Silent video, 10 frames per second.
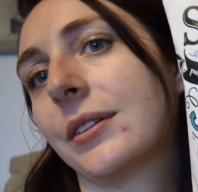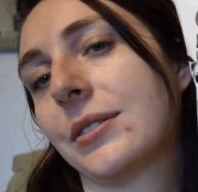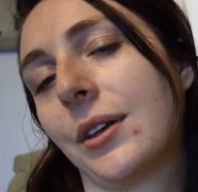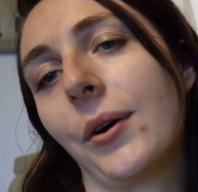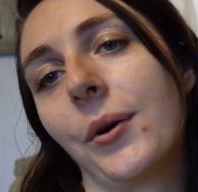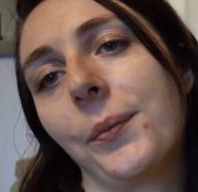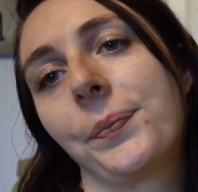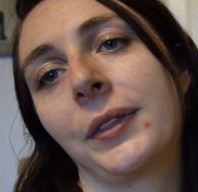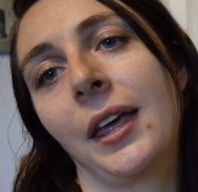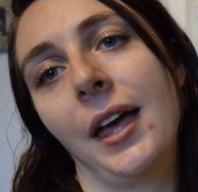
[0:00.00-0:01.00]
So
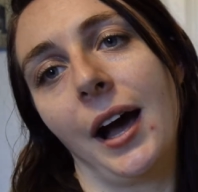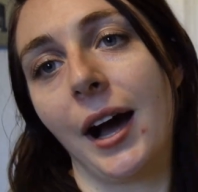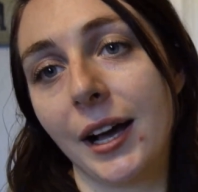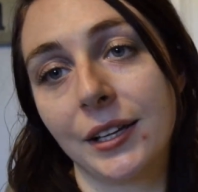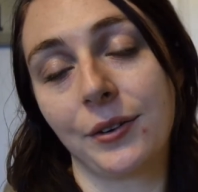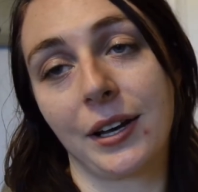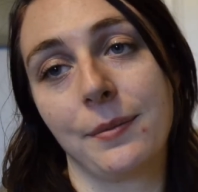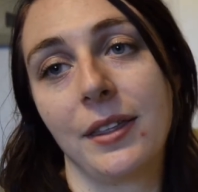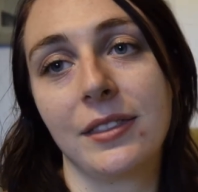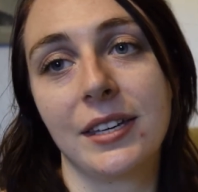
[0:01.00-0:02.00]
I highly
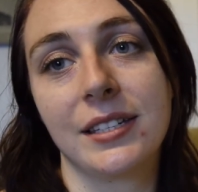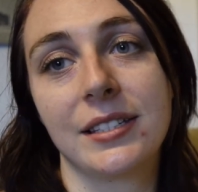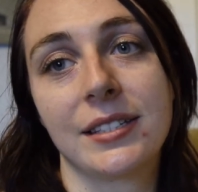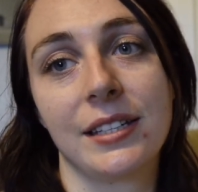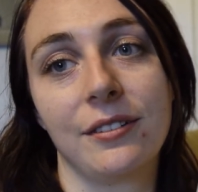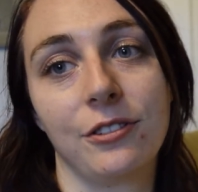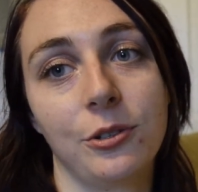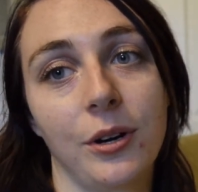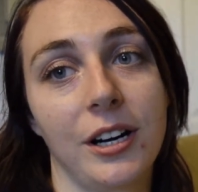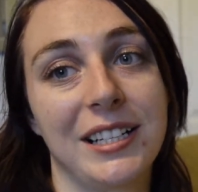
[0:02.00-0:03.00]
recommend these if
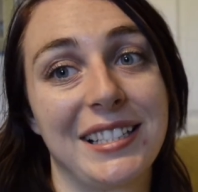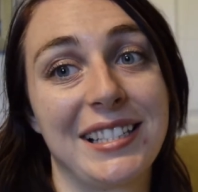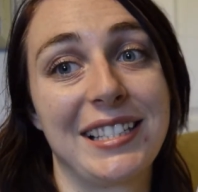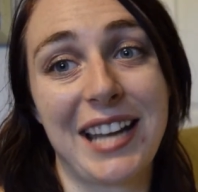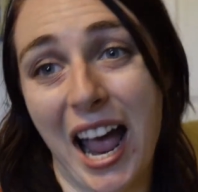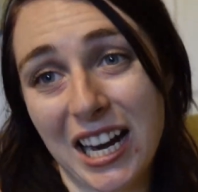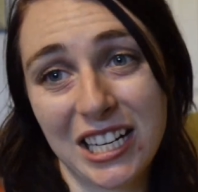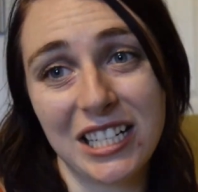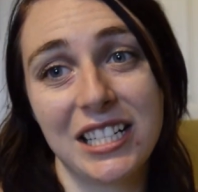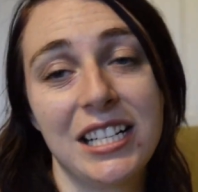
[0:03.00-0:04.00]
you are a
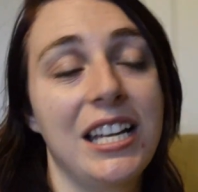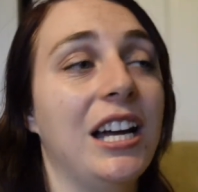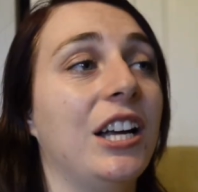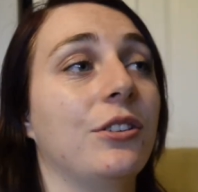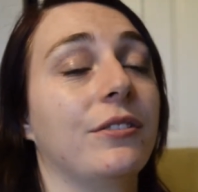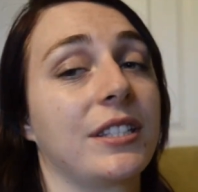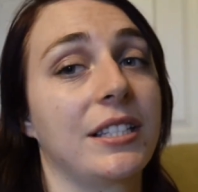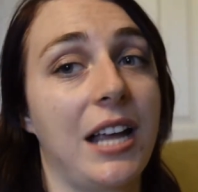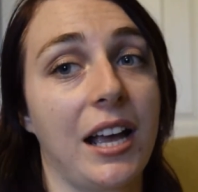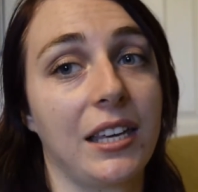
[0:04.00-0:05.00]
snacker and you have a
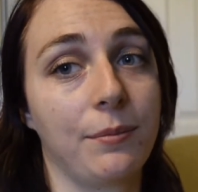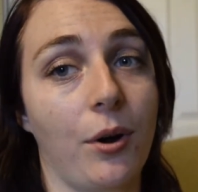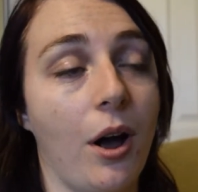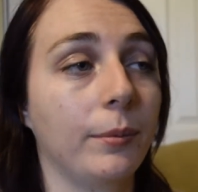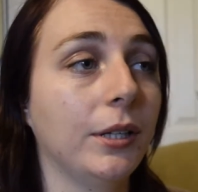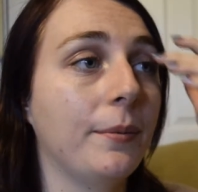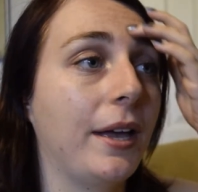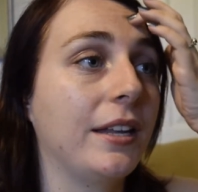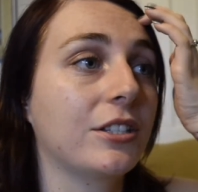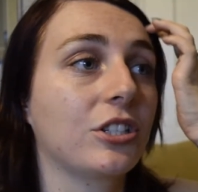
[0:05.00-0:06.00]
snacking problem
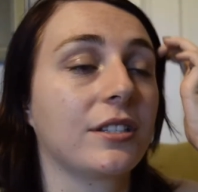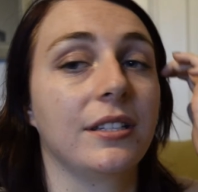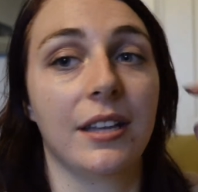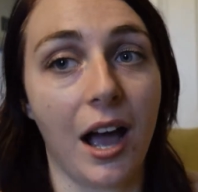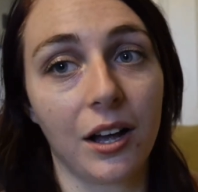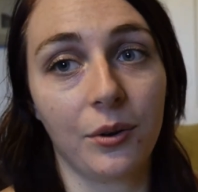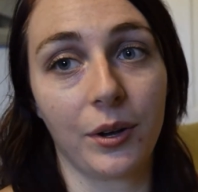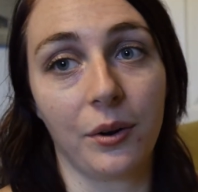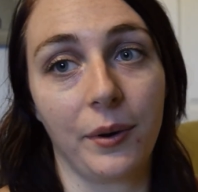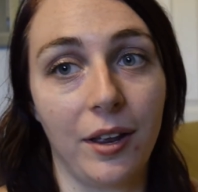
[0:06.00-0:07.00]
and it's just not
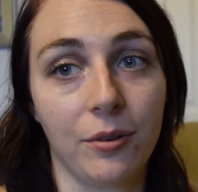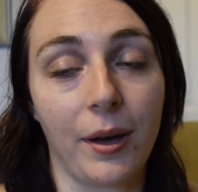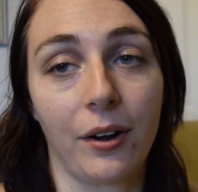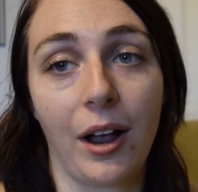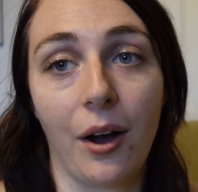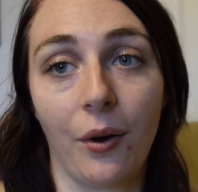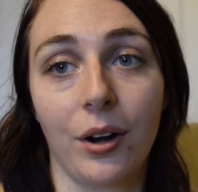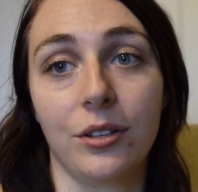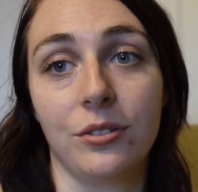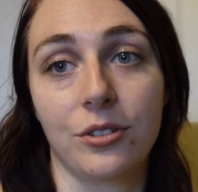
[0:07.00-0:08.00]
going away no matter how
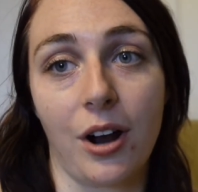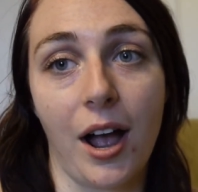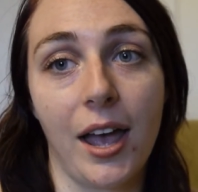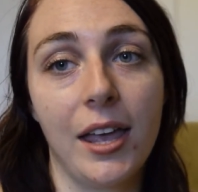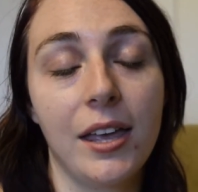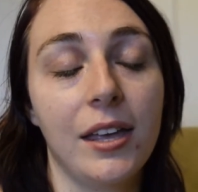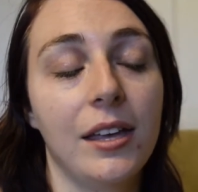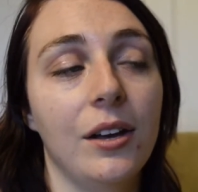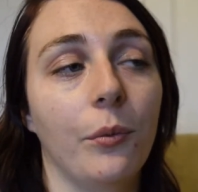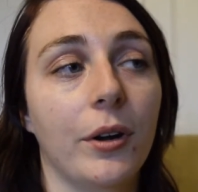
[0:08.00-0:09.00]
hard you try.
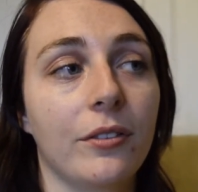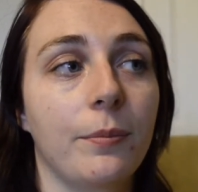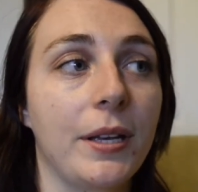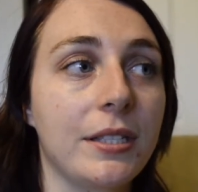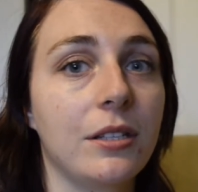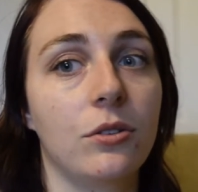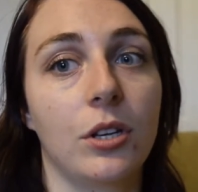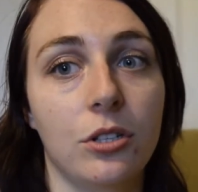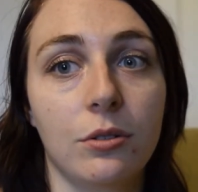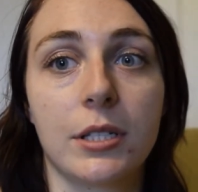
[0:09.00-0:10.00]
One of the best things you
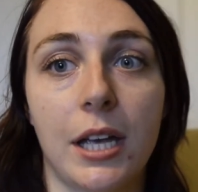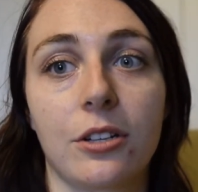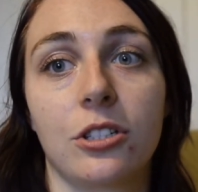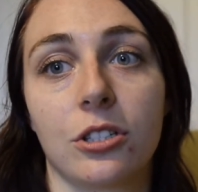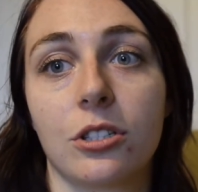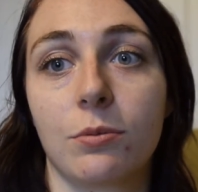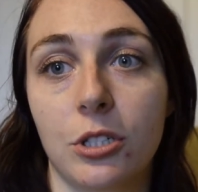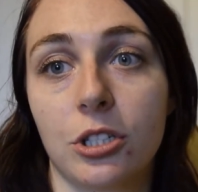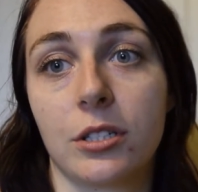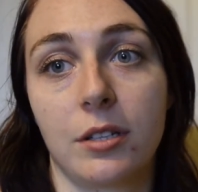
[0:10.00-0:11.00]
can do is actually just
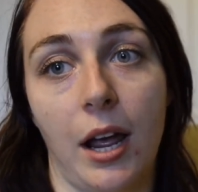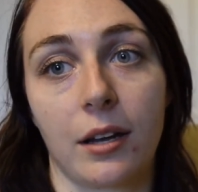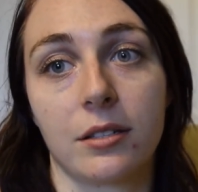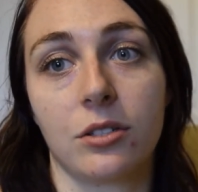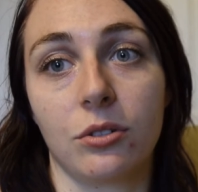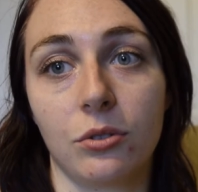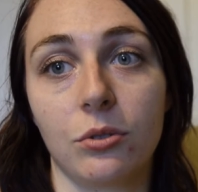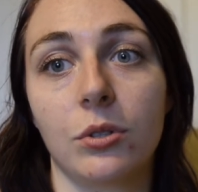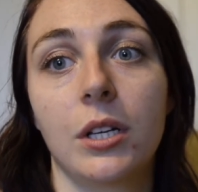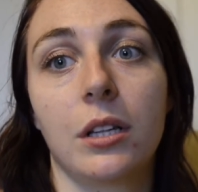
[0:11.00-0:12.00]
switch your snacks
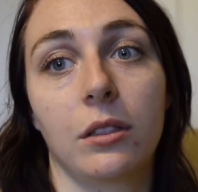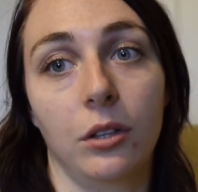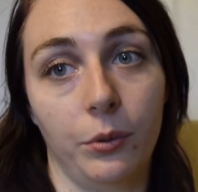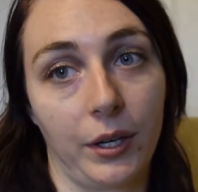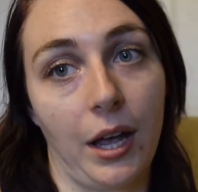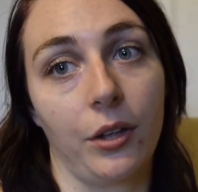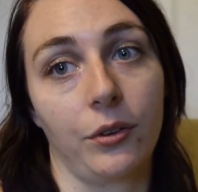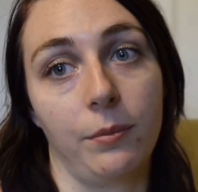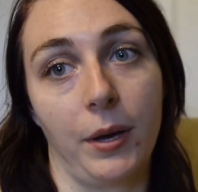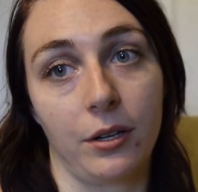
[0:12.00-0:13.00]
to lower
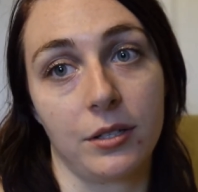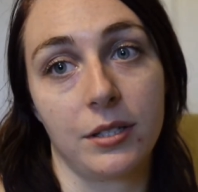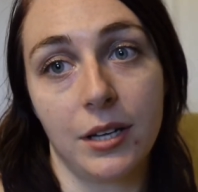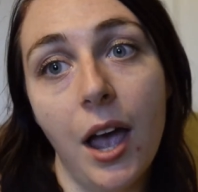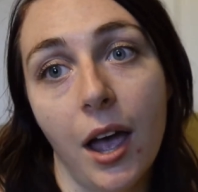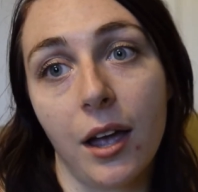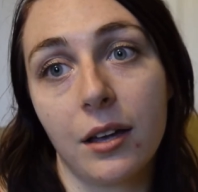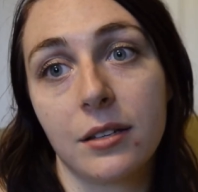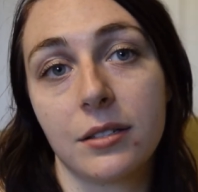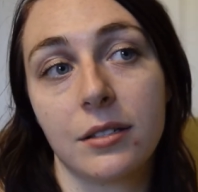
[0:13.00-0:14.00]
calorie, better
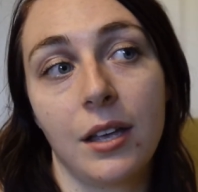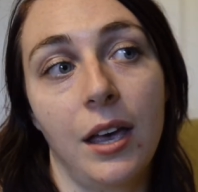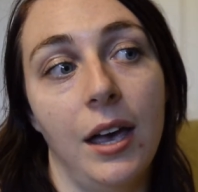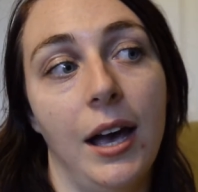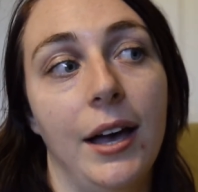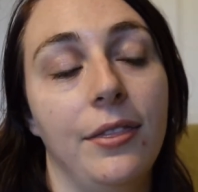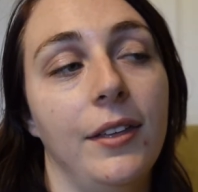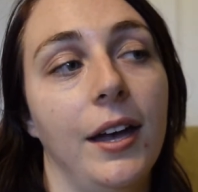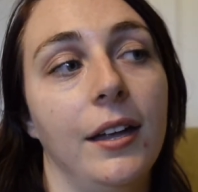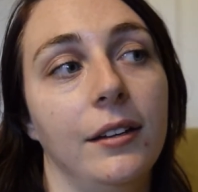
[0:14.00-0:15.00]
snacks. And
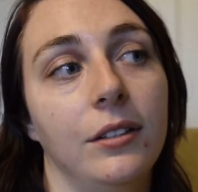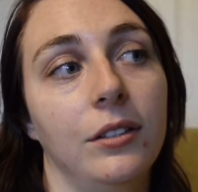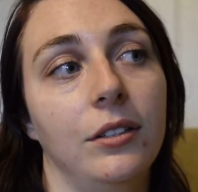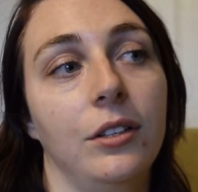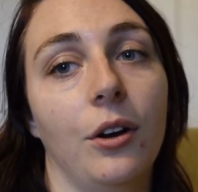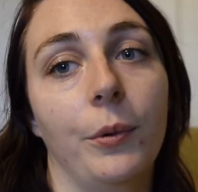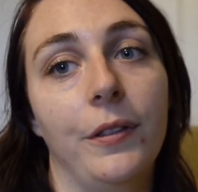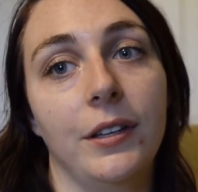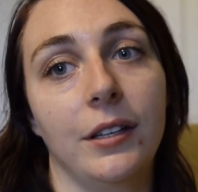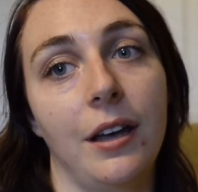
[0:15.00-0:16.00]
then, you know,
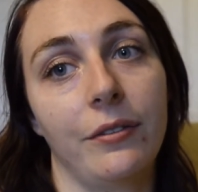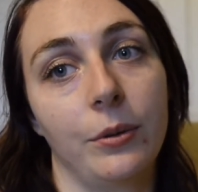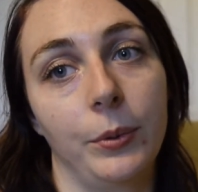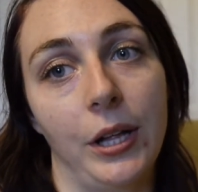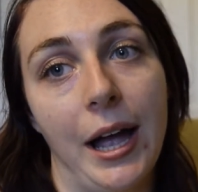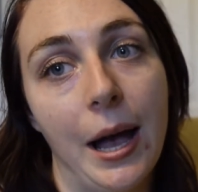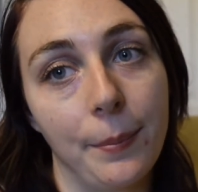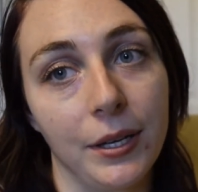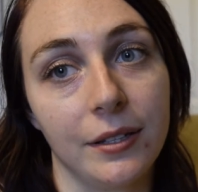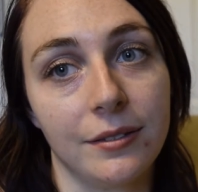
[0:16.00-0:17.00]
when the inevitable
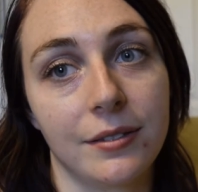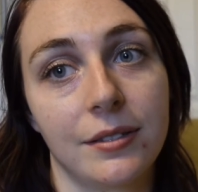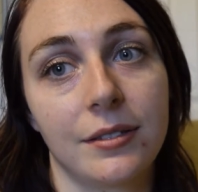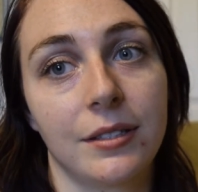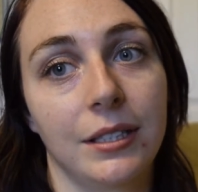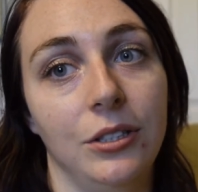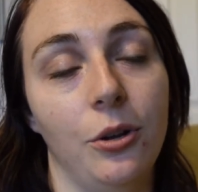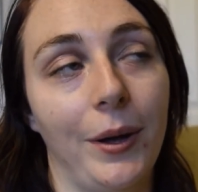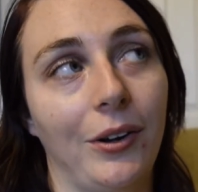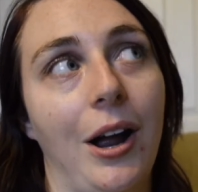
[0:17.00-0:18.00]
happens, no
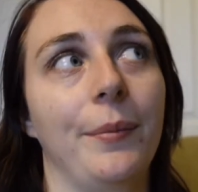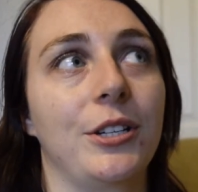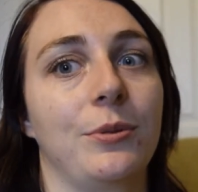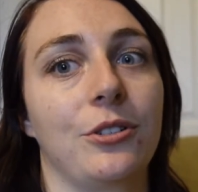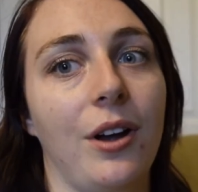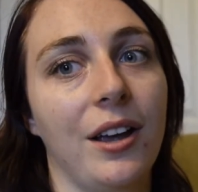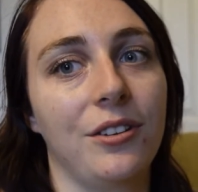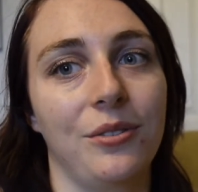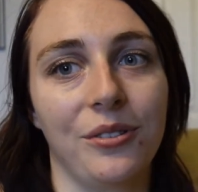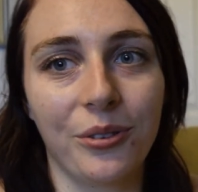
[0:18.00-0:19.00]
matter how much we try
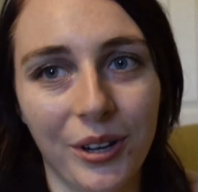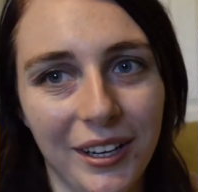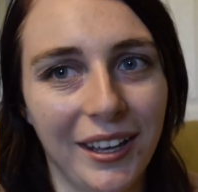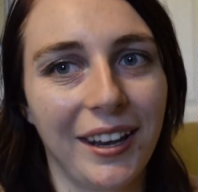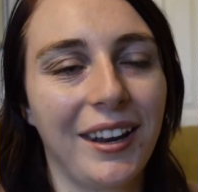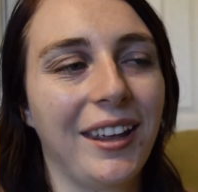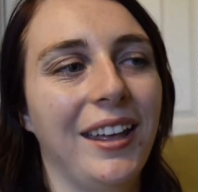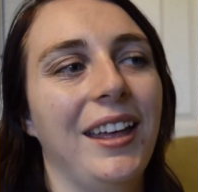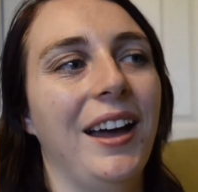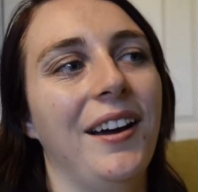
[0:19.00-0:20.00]
to avoid it,
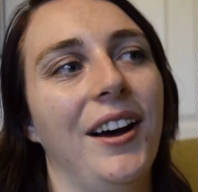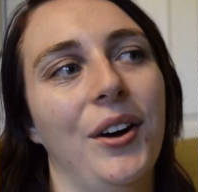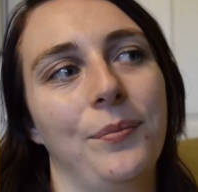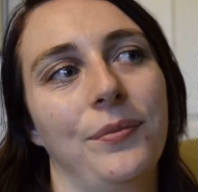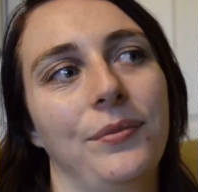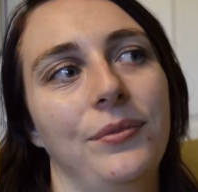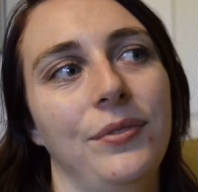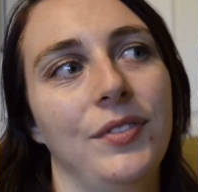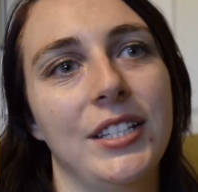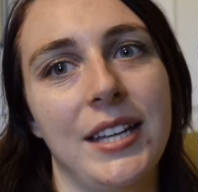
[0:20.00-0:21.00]

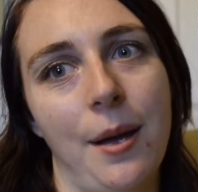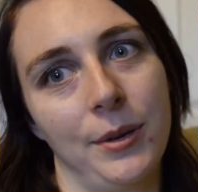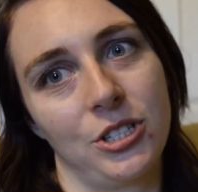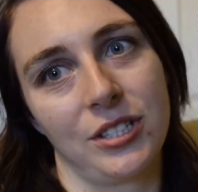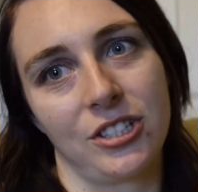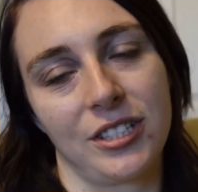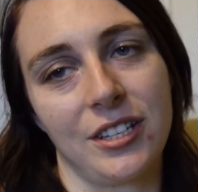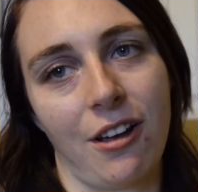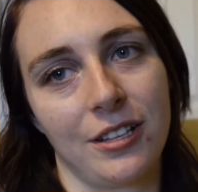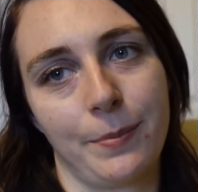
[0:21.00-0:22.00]
the damage is just
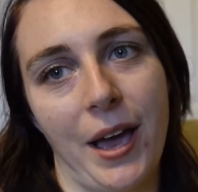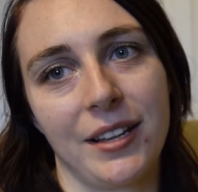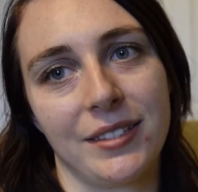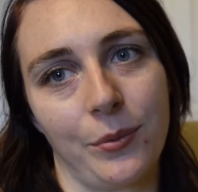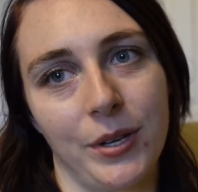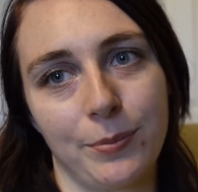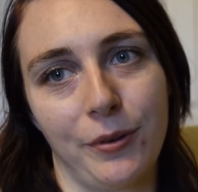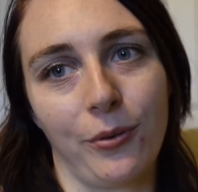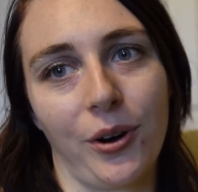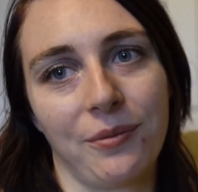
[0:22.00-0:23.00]
not as bad as it was
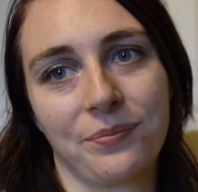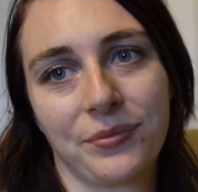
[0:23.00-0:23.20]
before.